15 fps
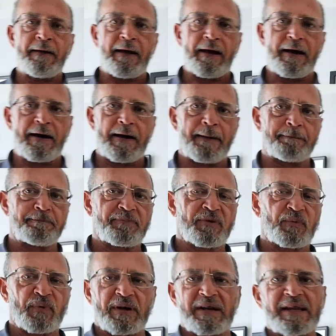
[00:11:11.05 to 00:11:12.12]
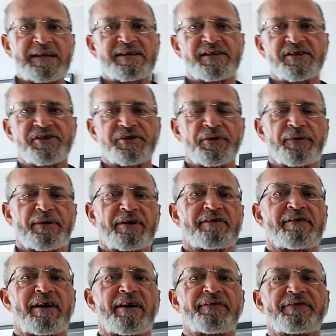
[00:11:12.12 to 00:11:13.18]
when Lisa's doing her
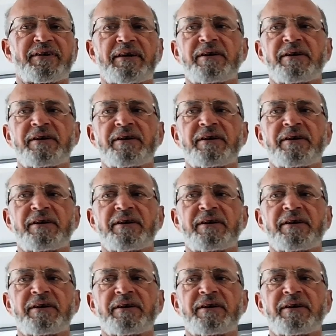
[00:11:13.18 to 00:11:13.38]
crafting,